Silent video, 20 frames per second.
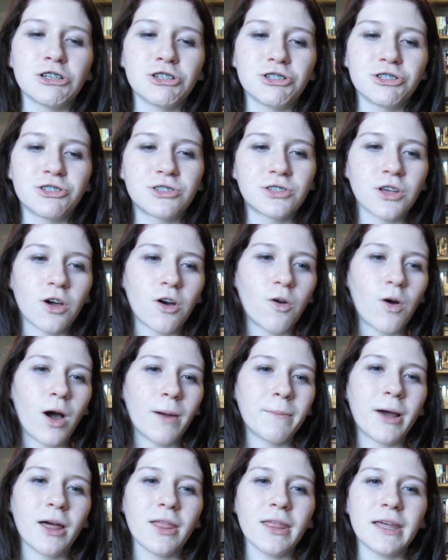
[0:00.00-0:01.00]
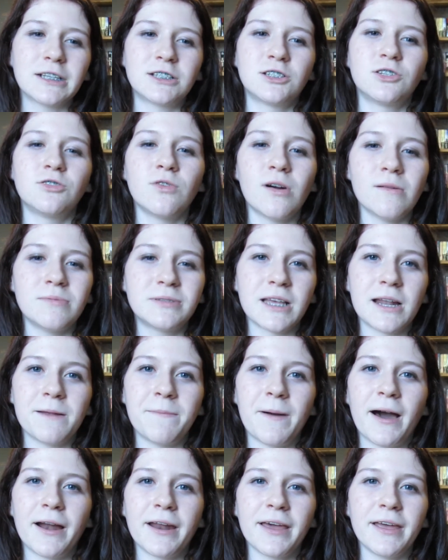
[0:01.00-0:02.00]
So I'm not, like, too upset
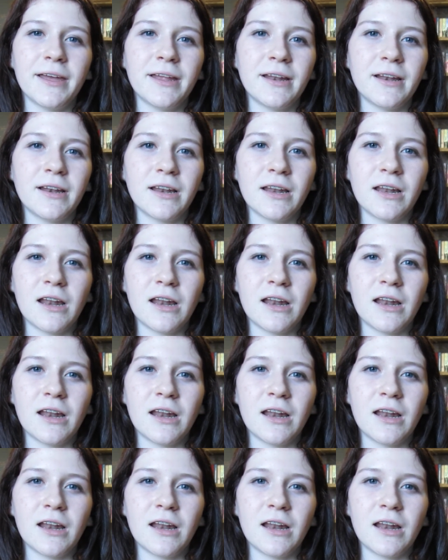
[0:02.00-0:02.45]
about it,